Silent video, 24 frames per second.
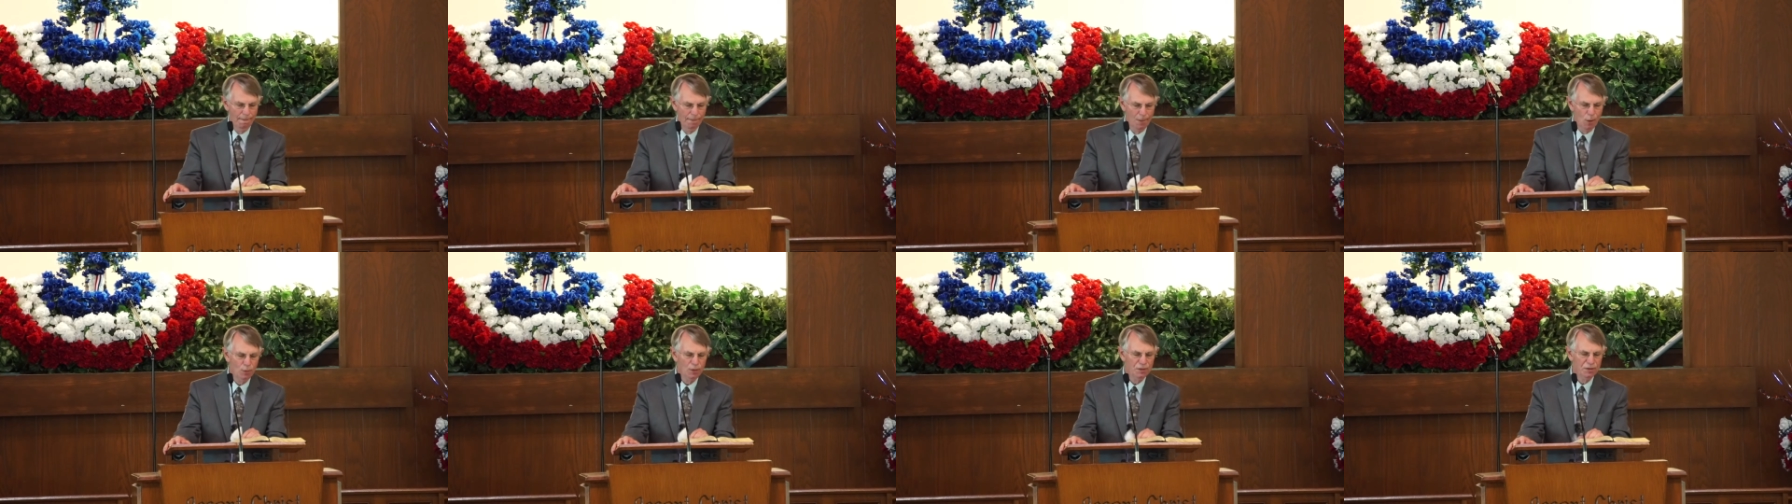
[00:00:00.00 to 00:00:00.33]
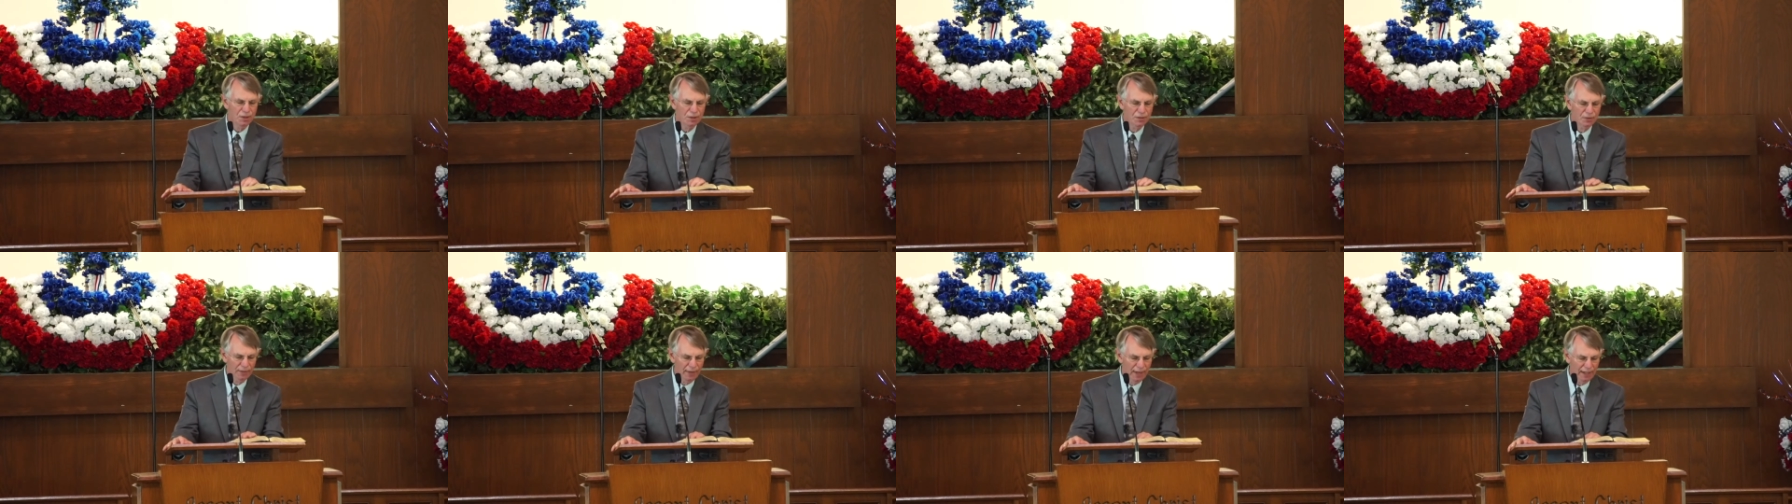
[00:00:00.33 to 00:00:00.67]
Notice
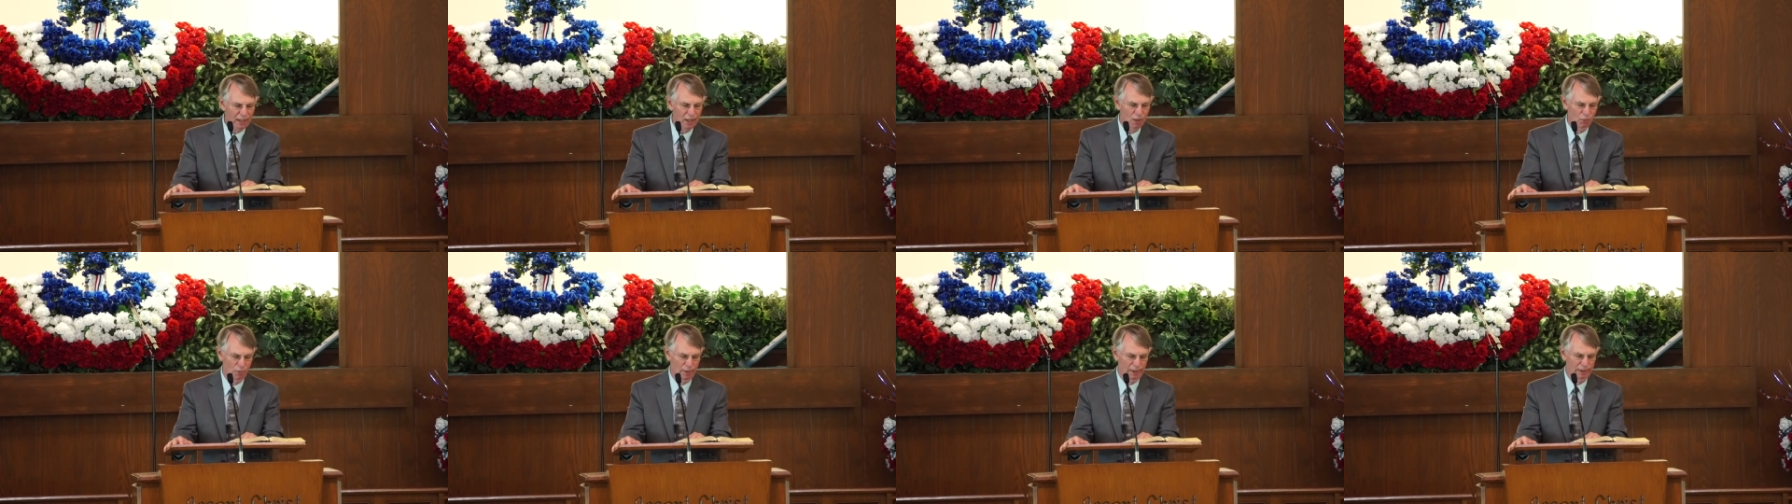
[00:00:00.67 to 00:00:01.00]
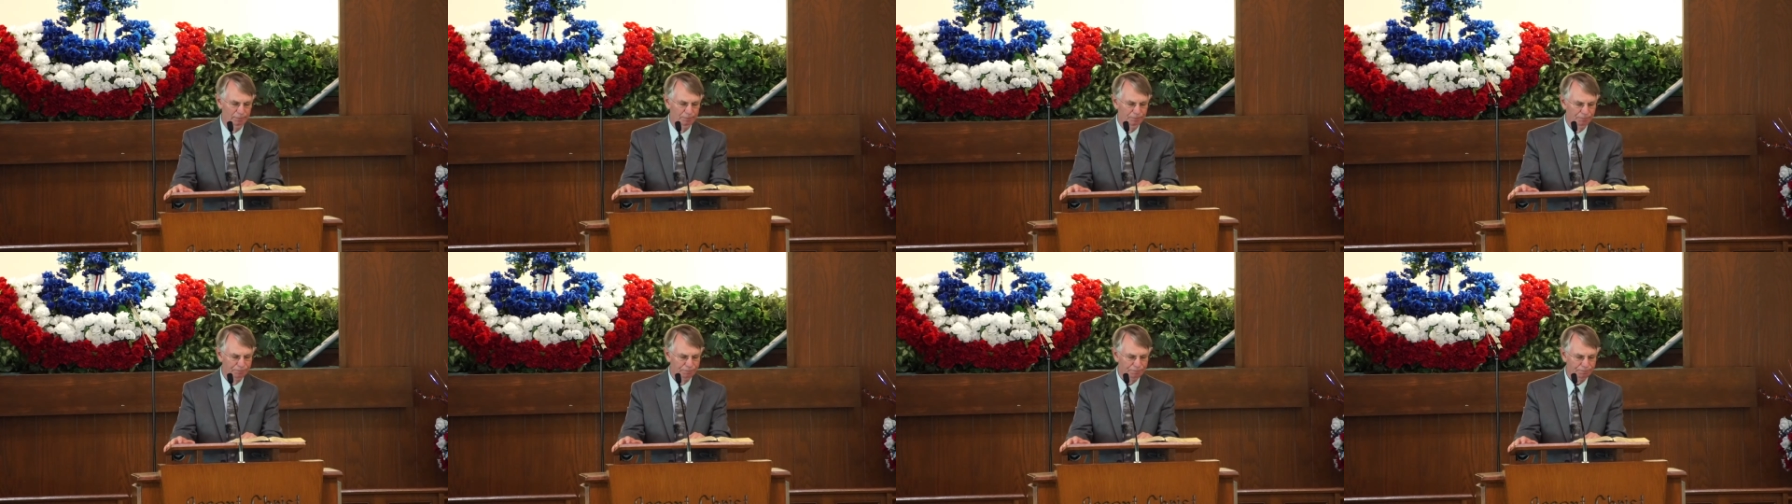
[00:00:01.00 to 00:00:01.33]
the second
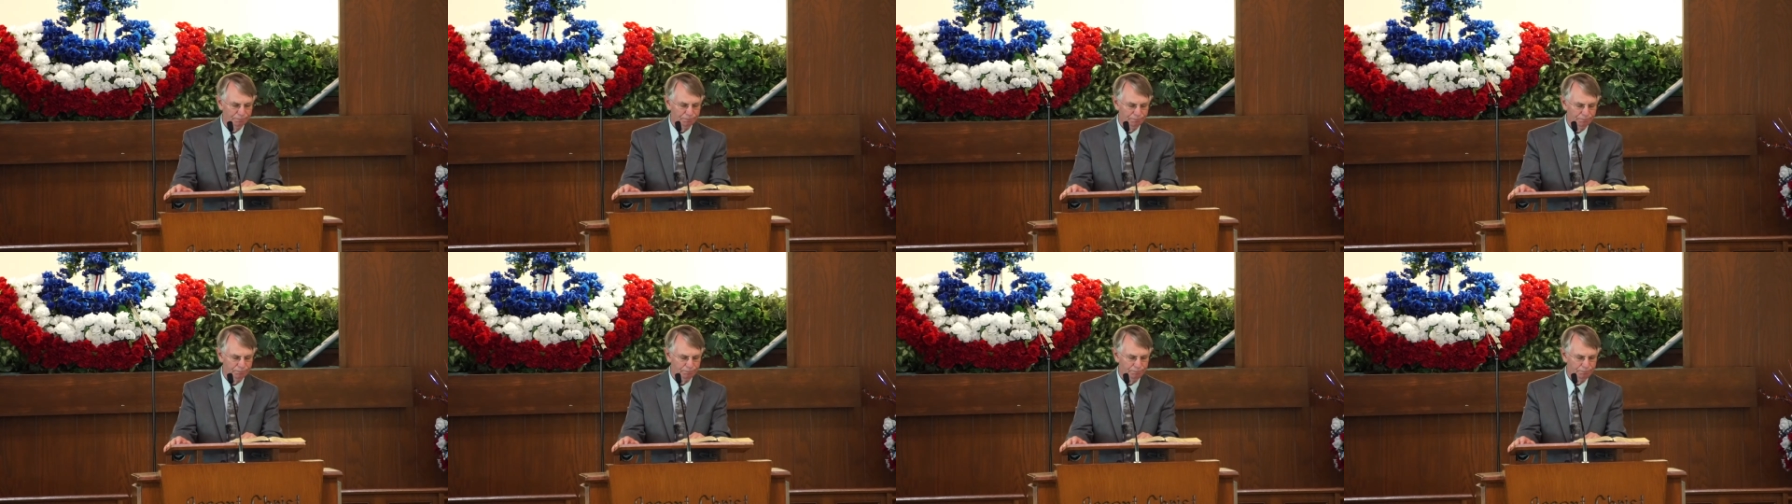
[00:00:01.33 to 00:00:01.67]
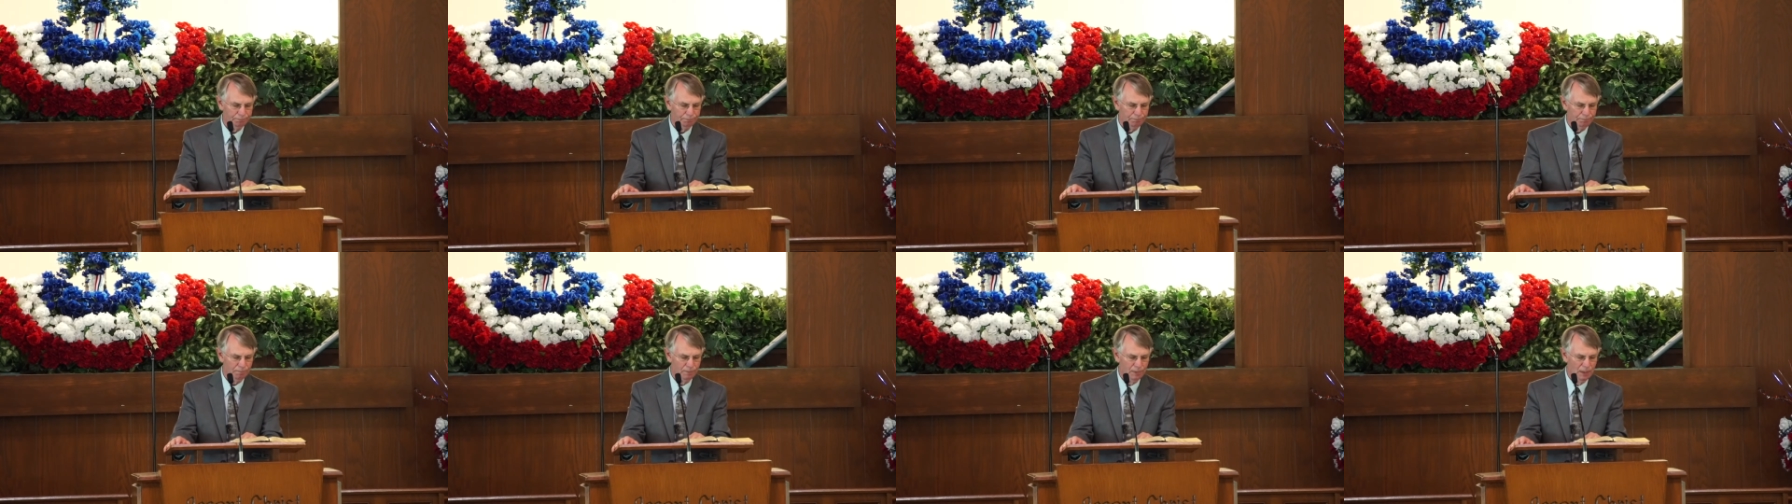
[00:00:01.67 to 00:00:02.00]
one.
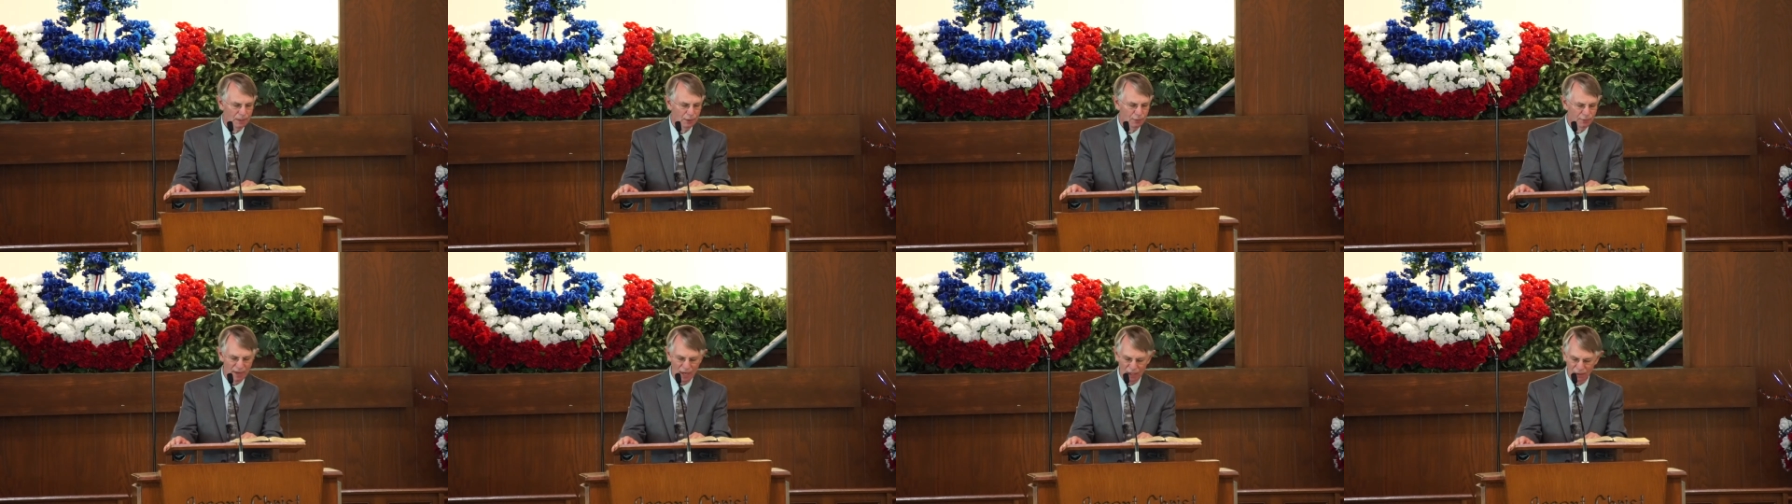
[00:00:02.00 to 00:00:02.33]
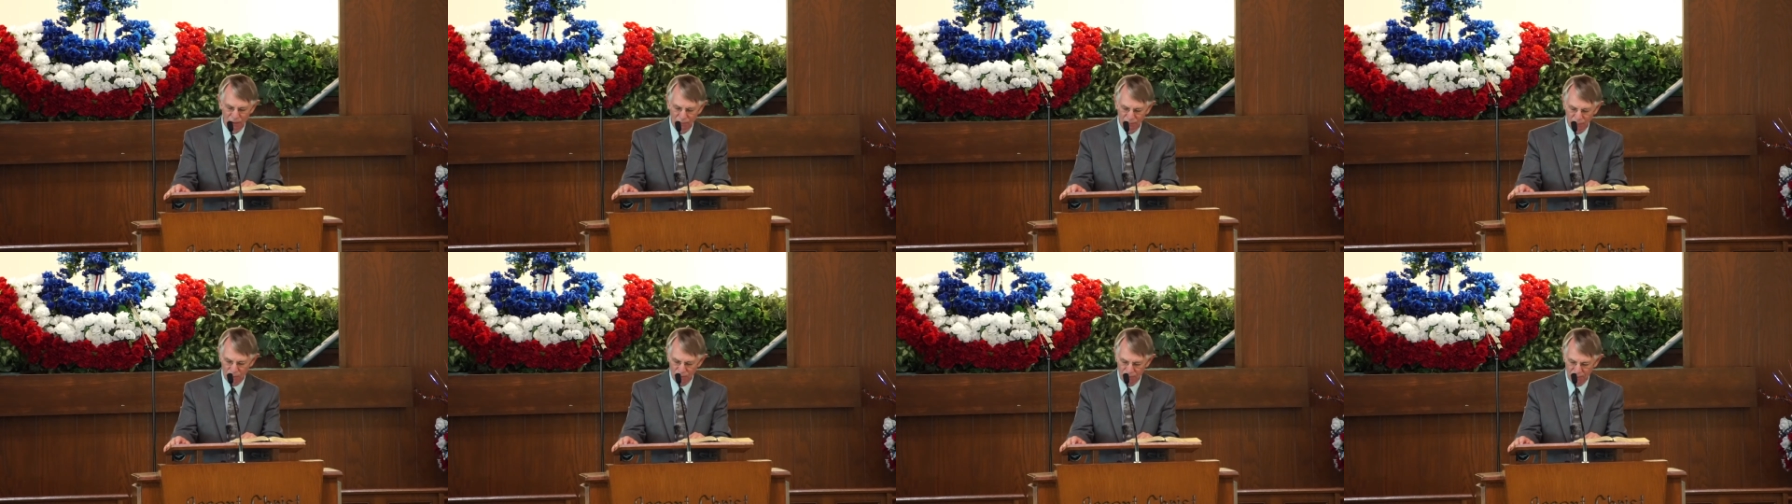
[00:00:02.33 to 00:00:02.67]
It's found
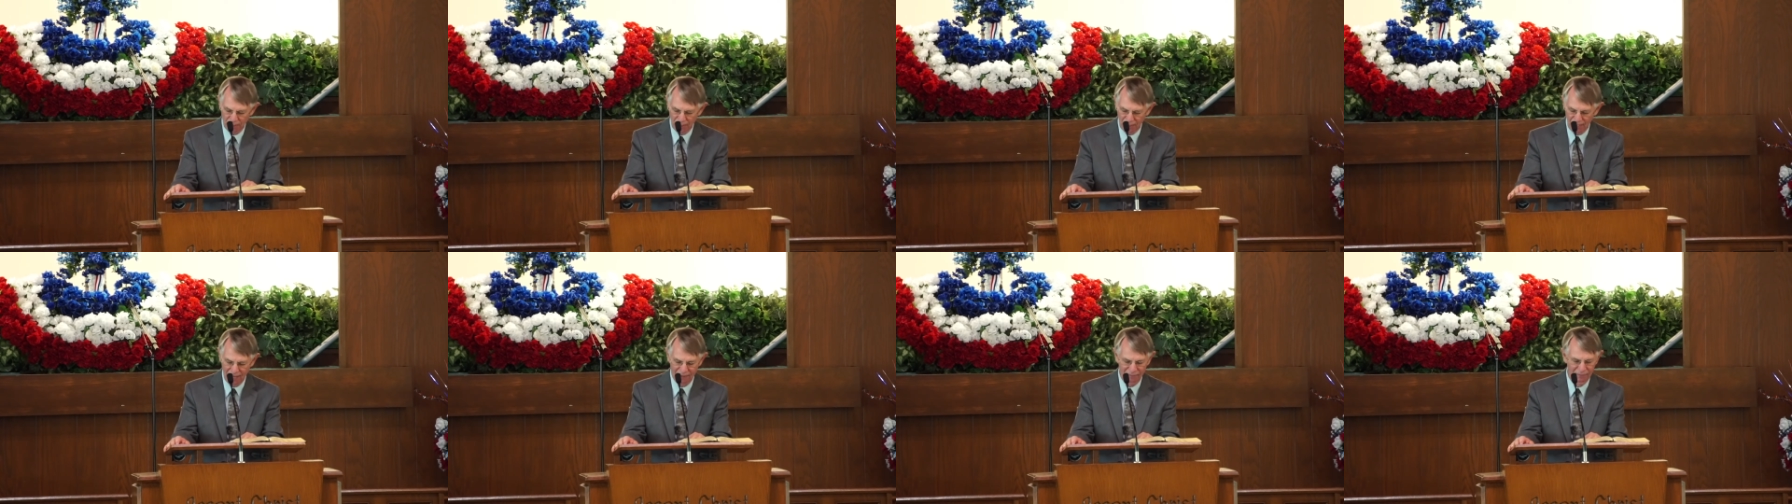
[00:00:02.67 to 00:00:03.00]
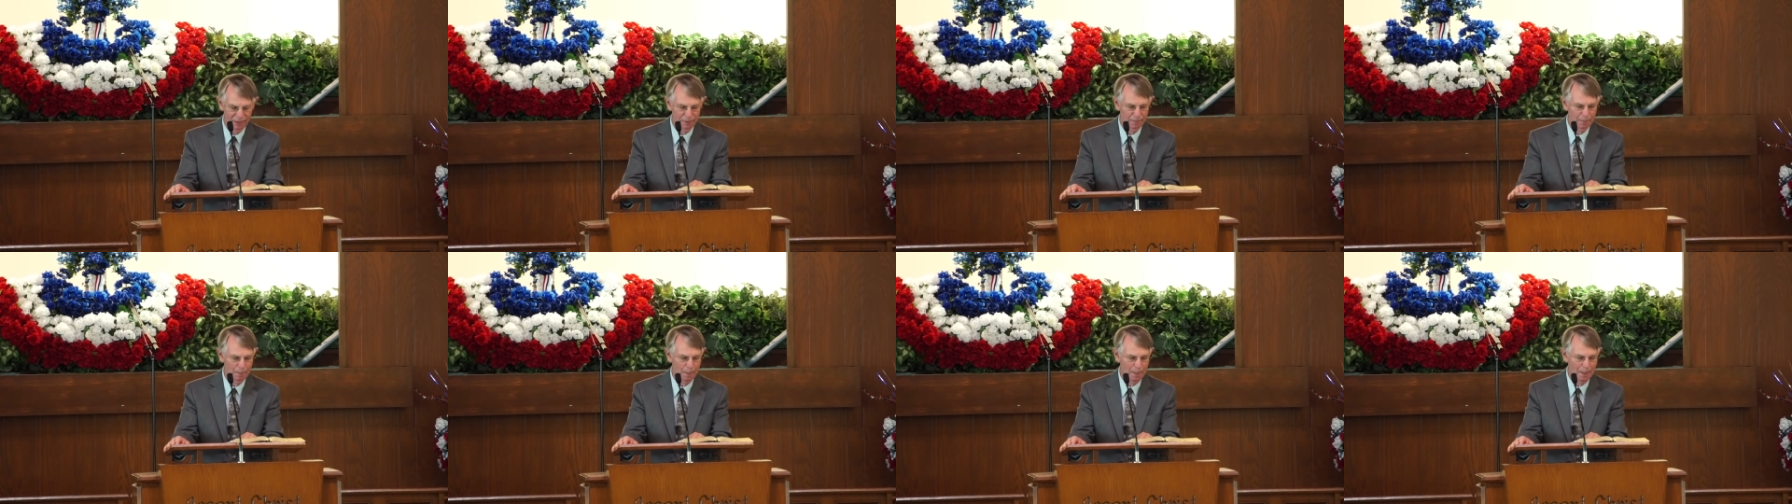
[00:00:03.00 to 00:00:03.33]
in verse
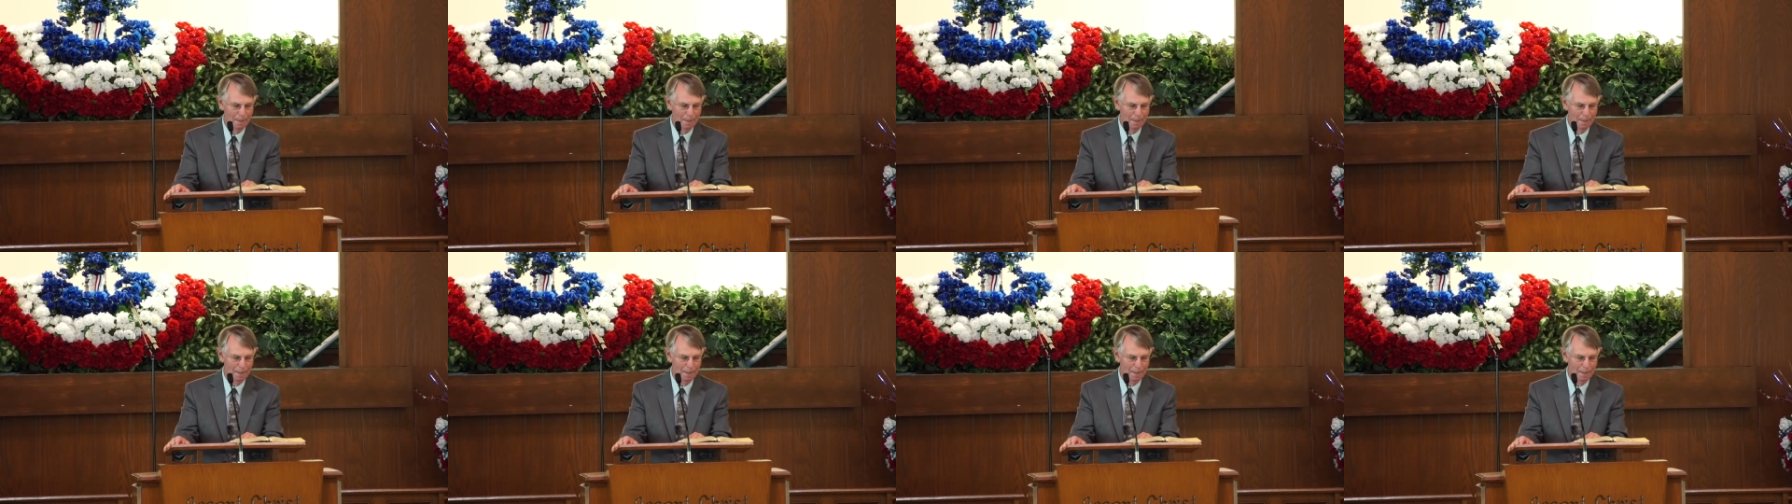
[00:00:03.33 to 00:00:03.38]
11.